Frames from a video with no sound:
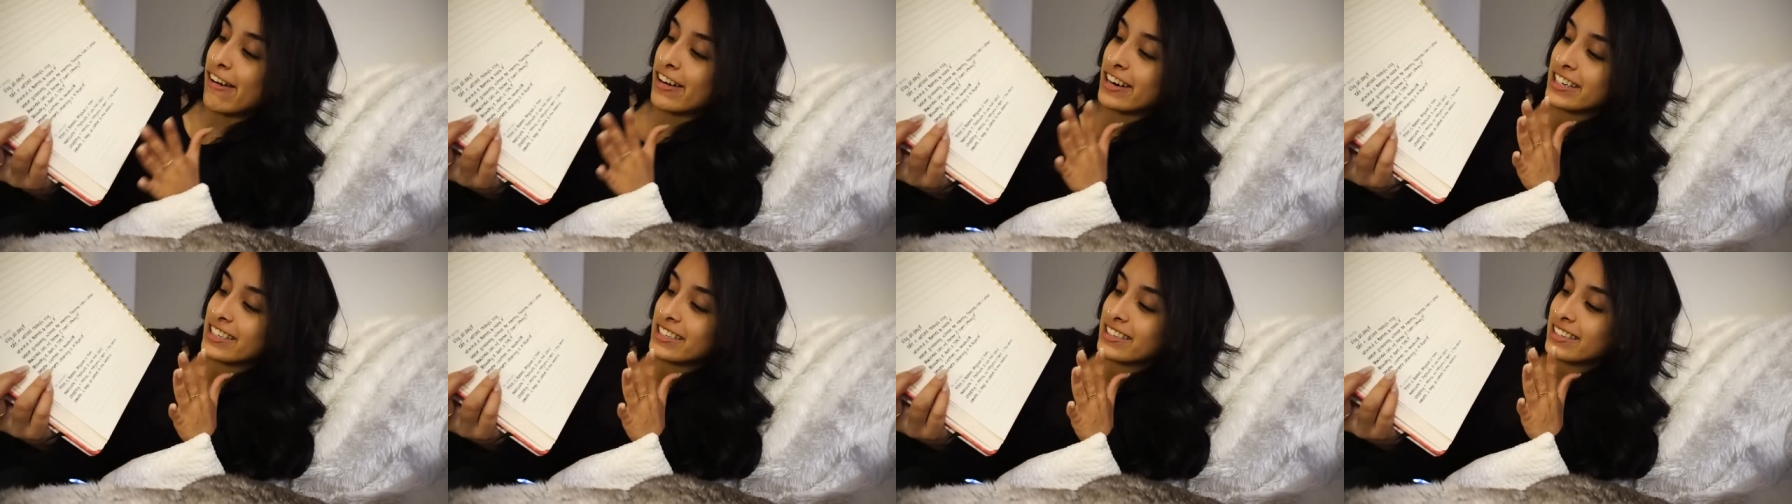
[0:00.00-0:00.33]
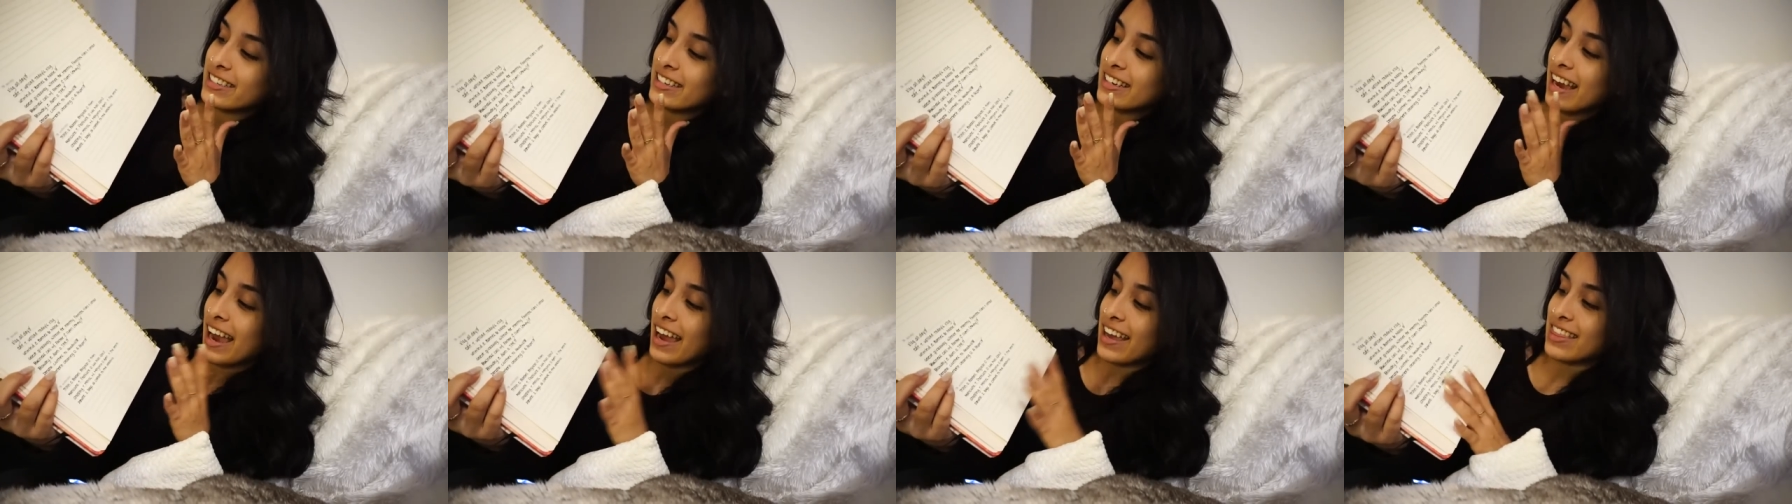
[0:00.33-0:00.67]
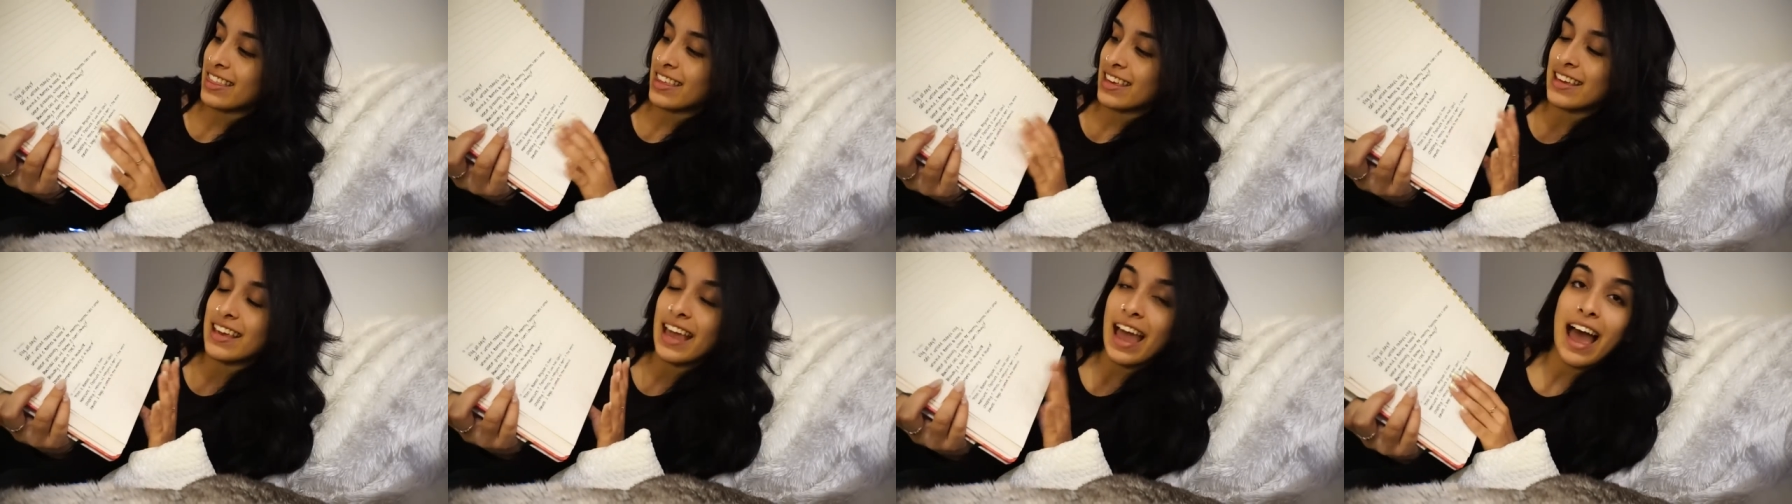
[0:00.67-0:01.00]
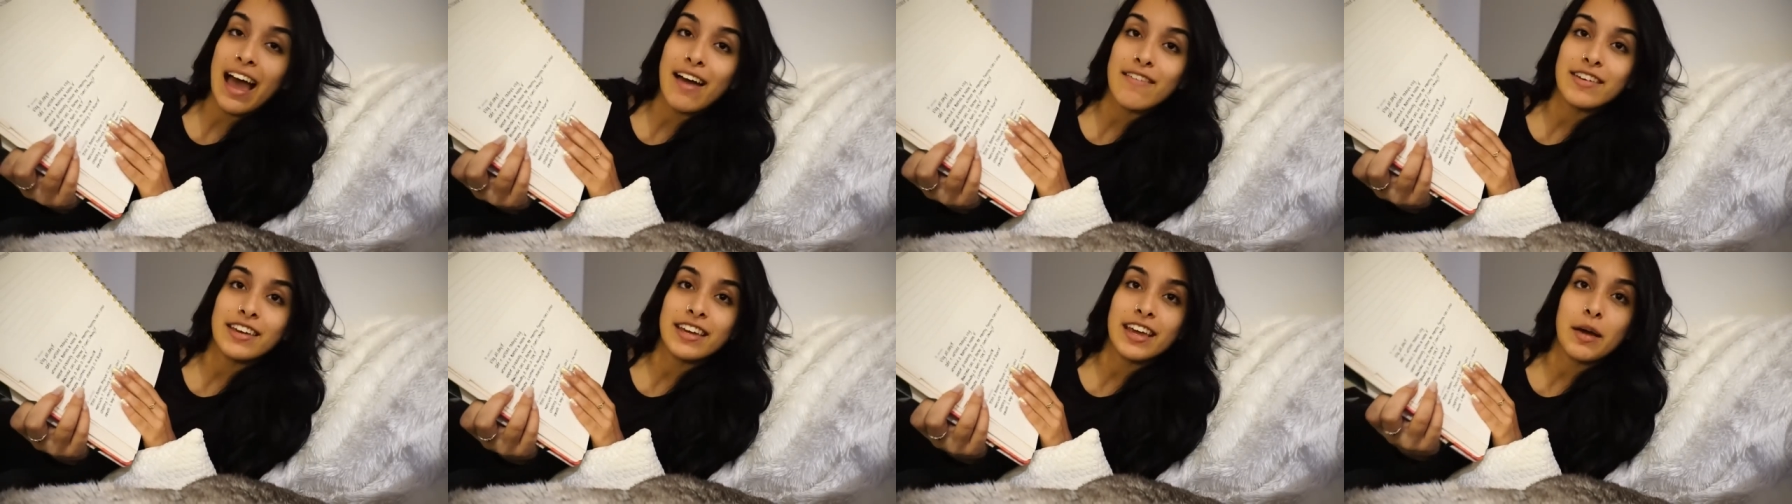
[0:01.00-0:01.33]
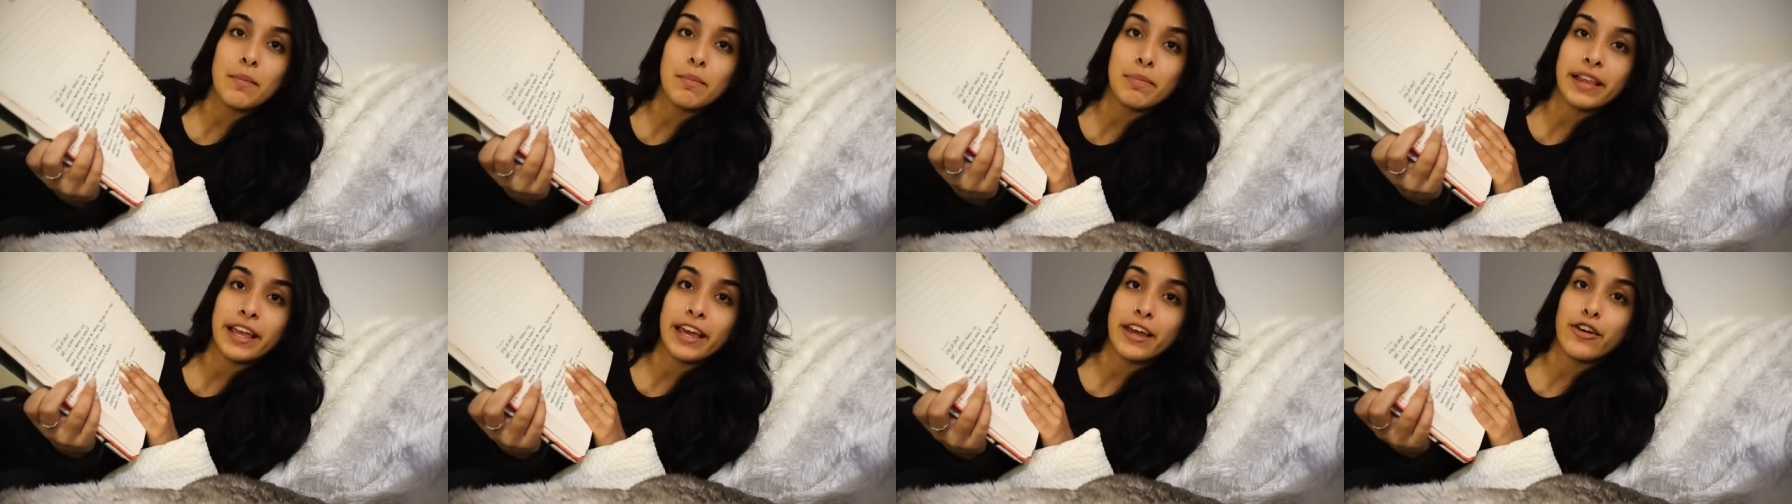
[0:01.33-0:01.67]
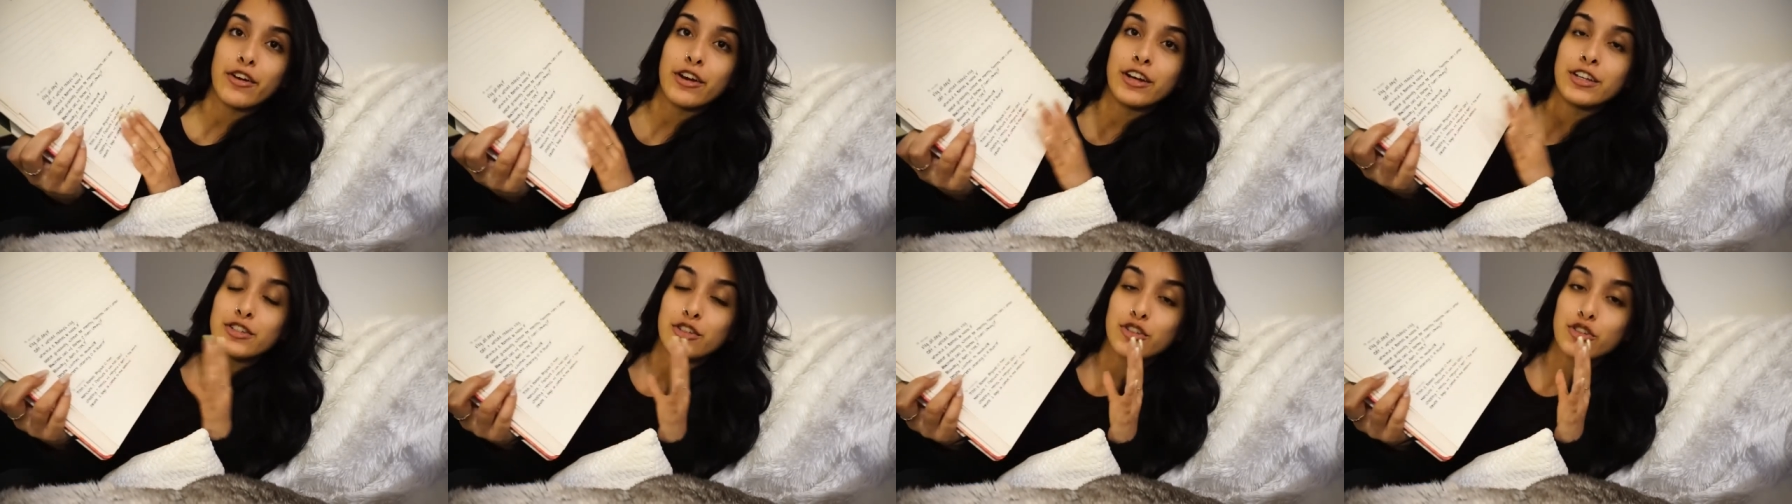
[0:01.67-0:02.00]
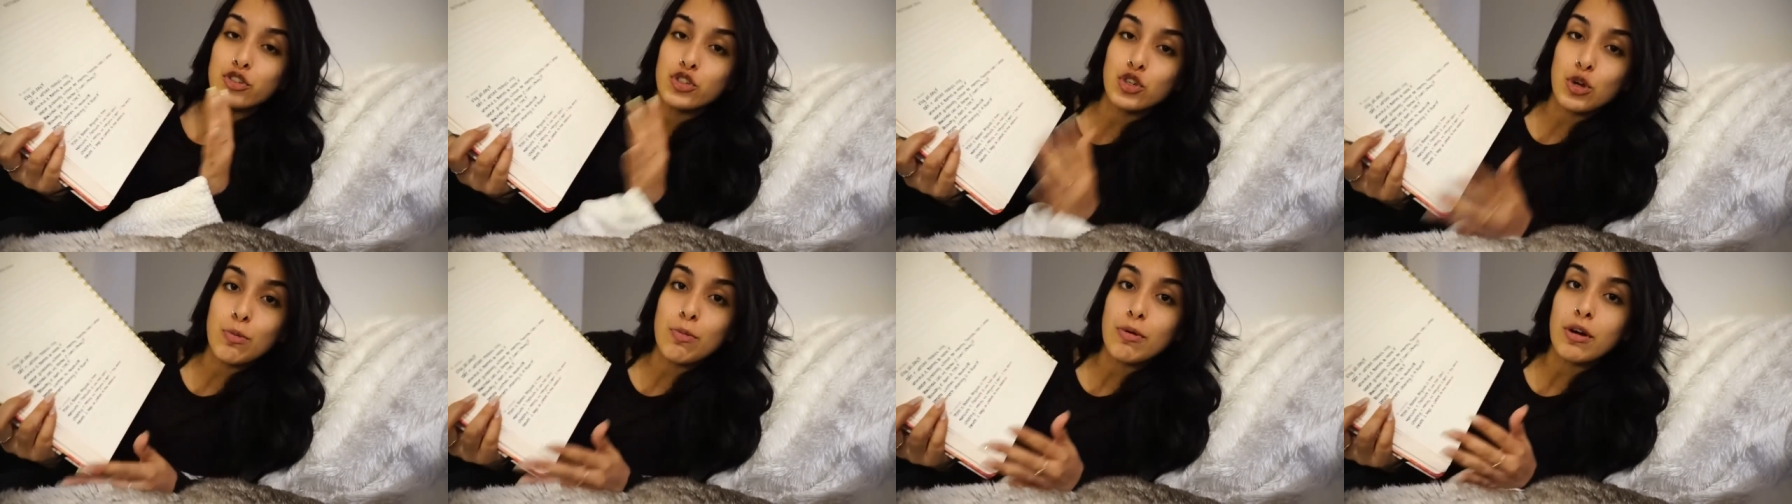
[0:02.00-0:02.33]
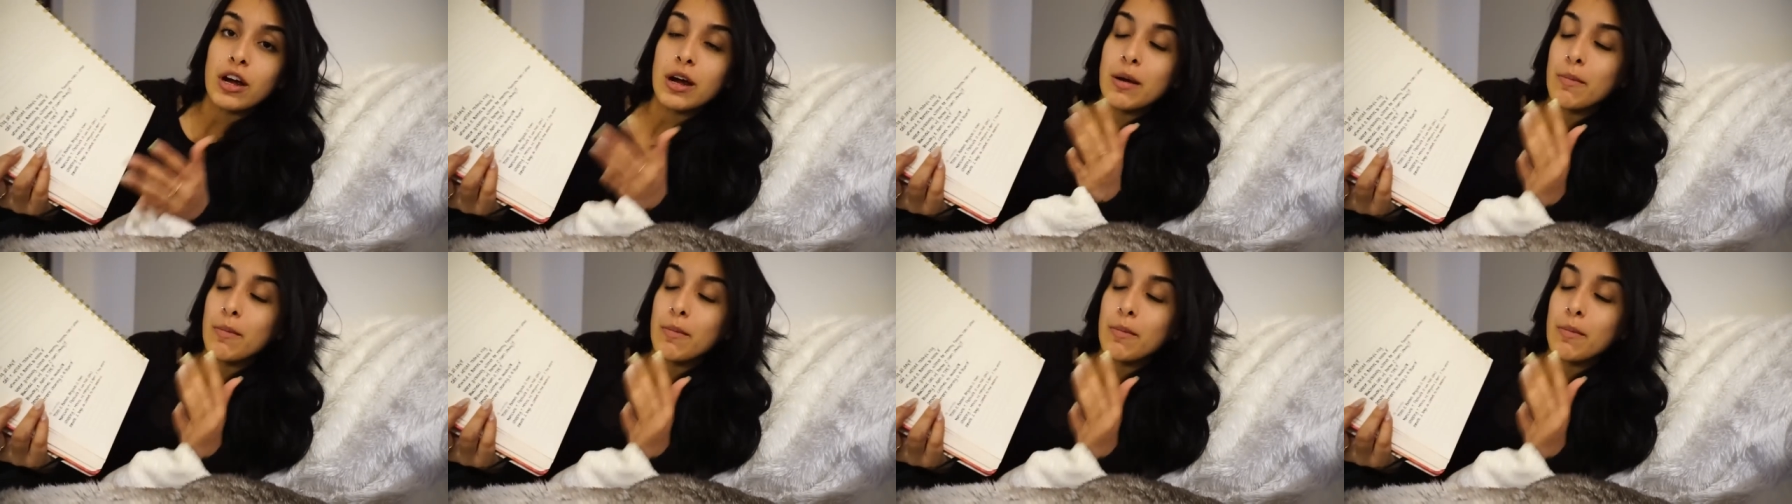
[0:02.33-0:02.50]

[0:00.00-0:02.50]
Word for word: Honestly, I think having a planner is a super